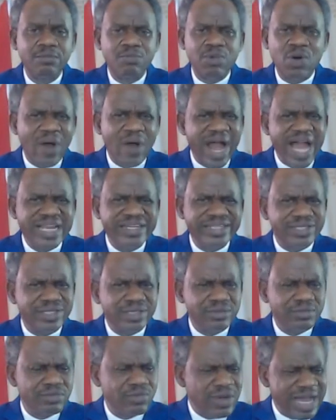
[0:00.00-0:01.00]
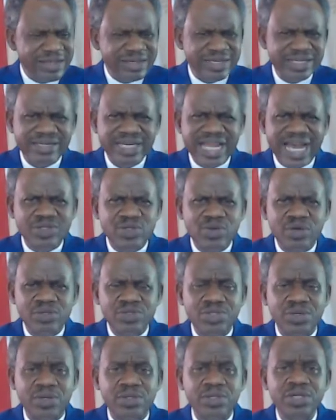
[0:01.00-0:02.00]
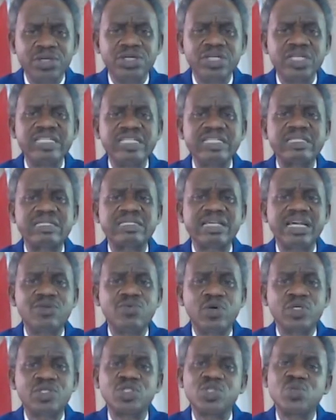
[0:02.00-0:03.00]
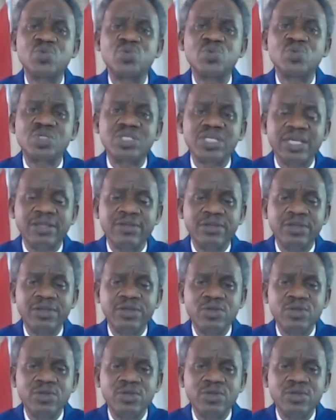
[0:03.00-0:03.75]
But why did that gunshot? He said what he didn't say.